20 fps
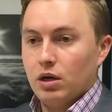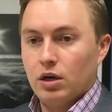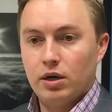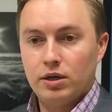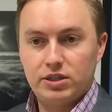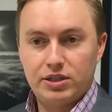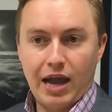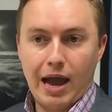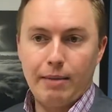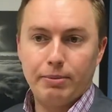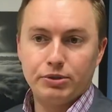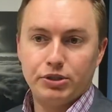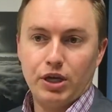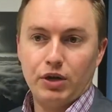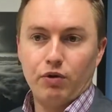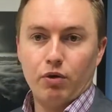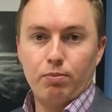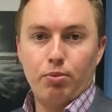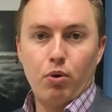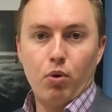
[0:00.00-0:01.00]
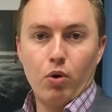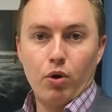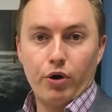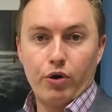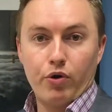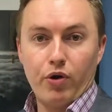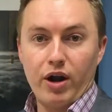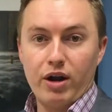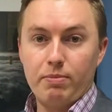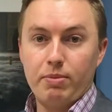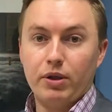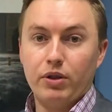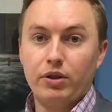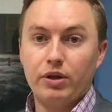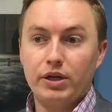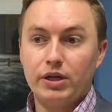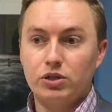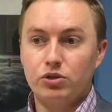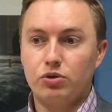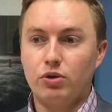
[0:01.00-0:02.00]
establishing rapport,
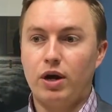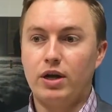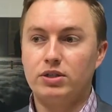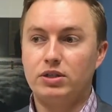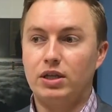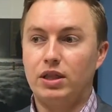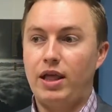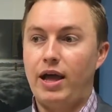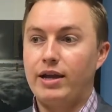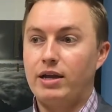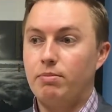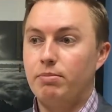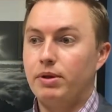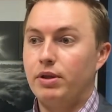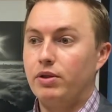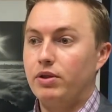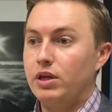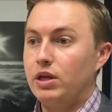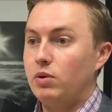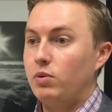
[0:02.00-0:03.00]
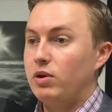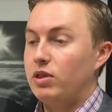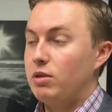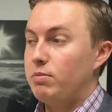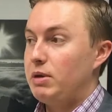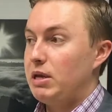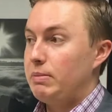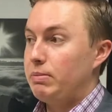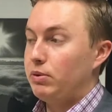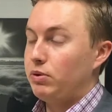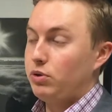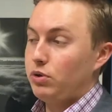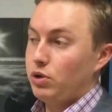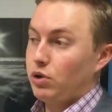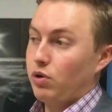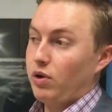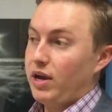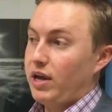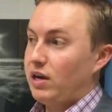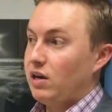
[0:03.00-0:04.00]
credibility, trust, and likability with the people who
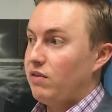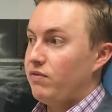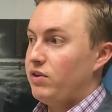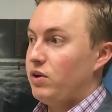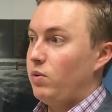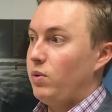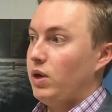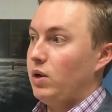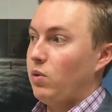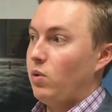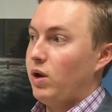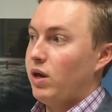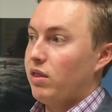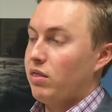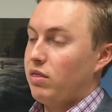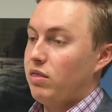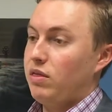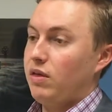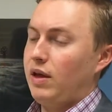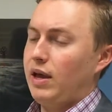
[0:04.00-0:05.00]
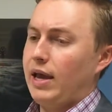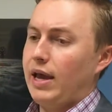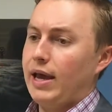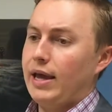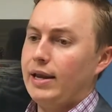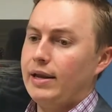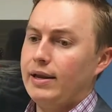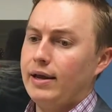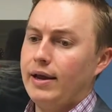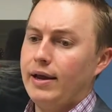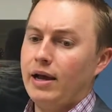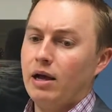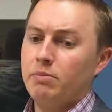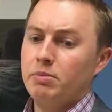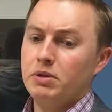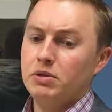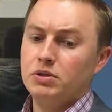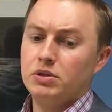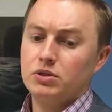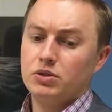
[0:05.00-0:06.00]
you're interviewing with, and help
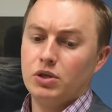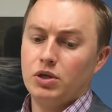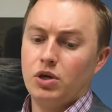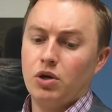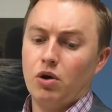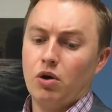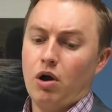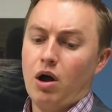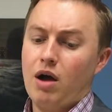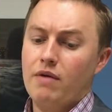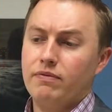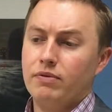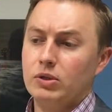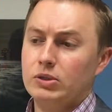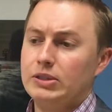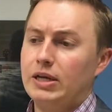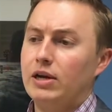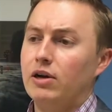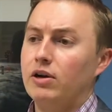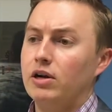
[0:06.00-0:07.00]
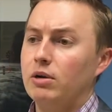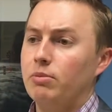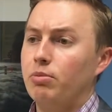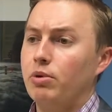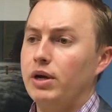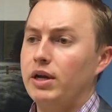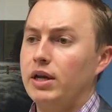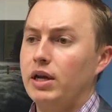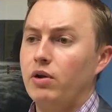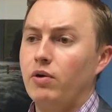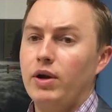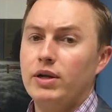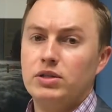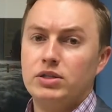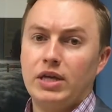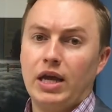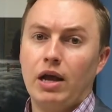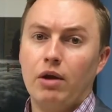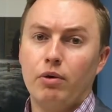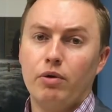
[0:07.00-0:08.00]
you to secure offers that are going to bring in a great
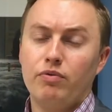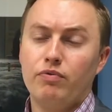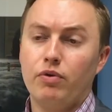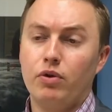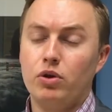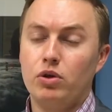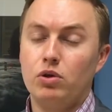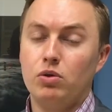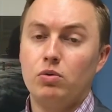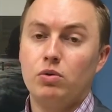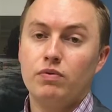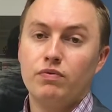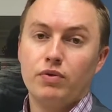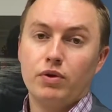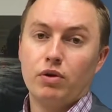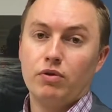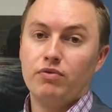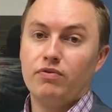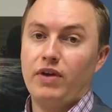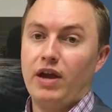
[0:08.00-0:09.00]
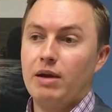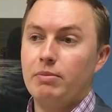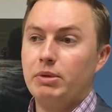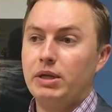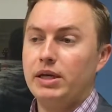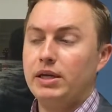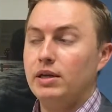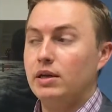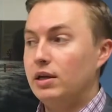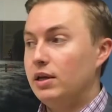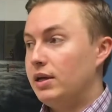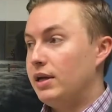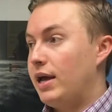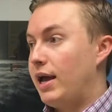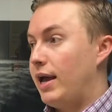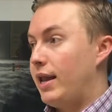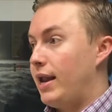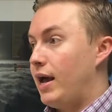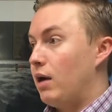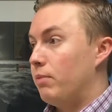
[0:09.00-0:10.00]
salary for you and for your family,
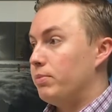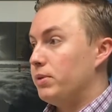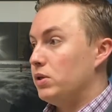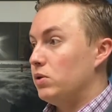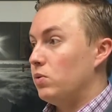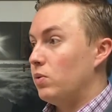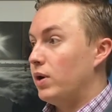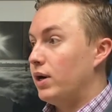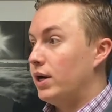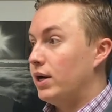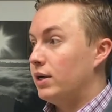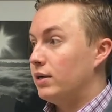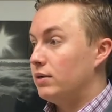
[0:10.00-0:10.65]
and help you